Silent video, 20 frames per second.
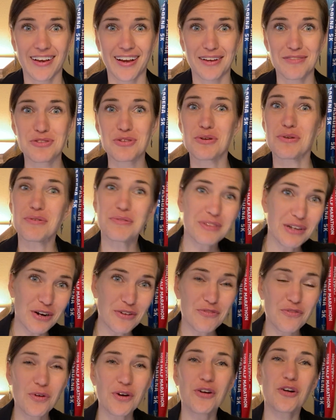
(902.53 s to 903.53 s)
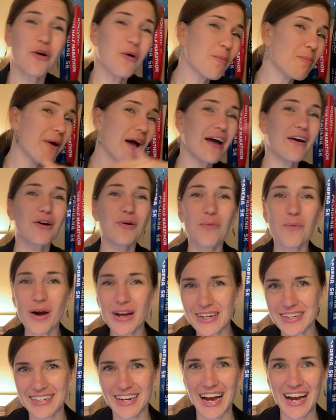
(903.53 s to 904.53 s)
And so therefore, no matter
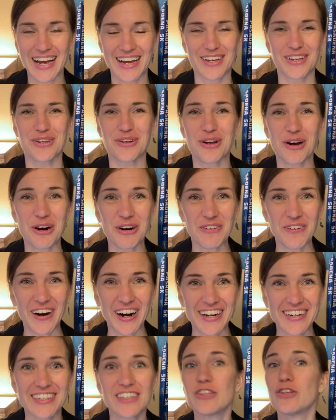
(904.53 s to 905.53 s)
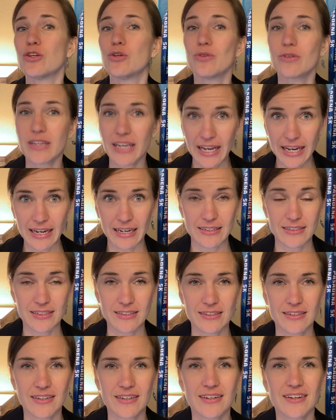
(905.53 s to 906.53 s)
what diet you go on, you can't.
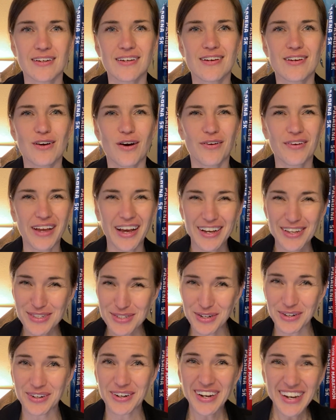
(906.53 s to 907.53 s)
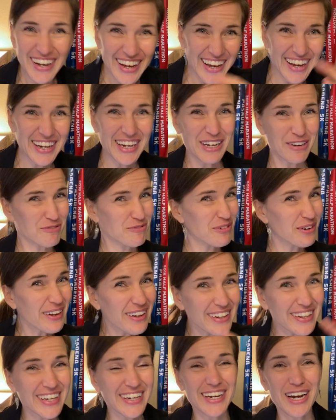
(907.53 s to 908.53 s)
Okay, so it can
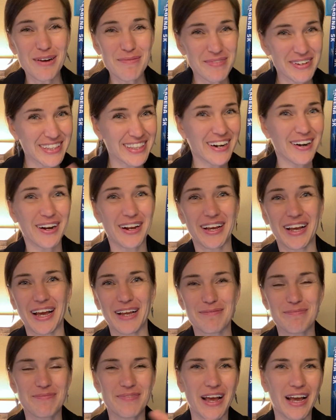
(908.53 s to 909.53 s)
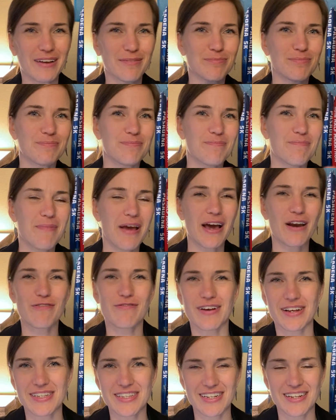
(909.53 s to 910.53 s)
really come in there and
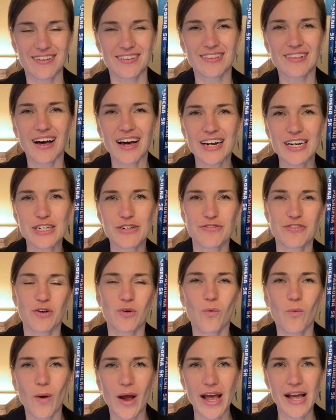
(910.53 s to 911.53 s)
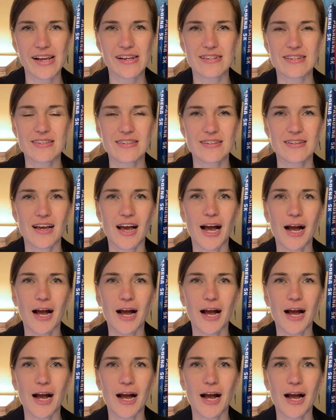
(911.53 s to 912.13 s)
manifest in a lot of different ways.